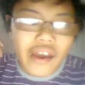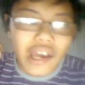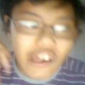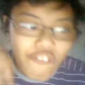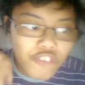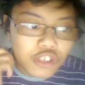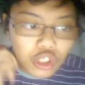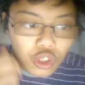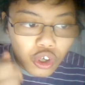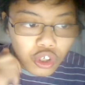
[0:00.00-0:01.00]
If
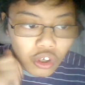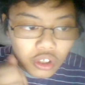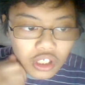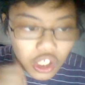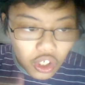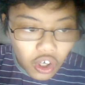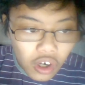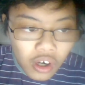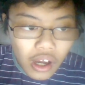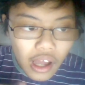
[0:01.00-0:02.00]
you could
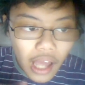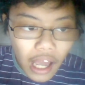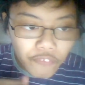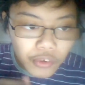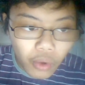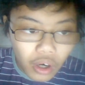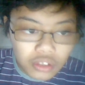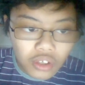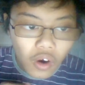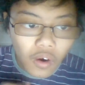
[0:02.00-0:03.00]
cure
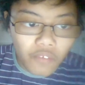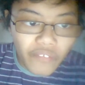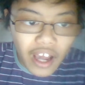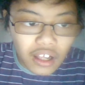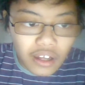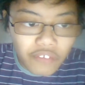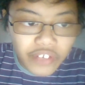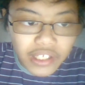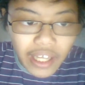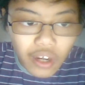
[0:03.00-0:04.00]
everyone of
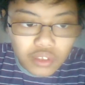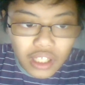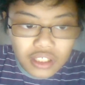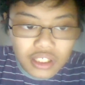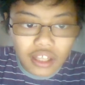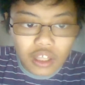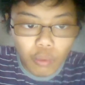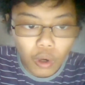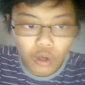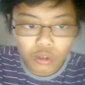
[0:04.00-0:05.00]
every illness in the
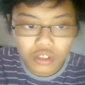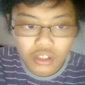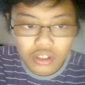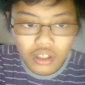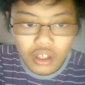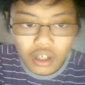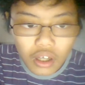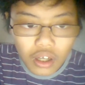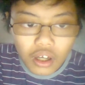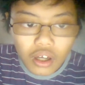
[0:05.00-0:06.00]
world,
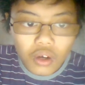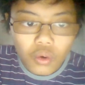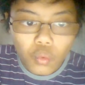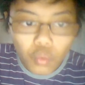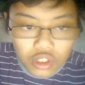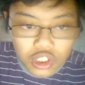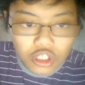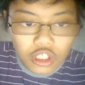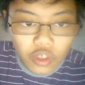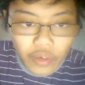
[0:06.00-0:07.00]
would you
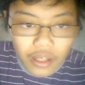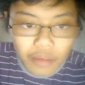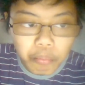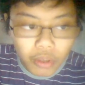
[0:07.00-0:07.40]
do it?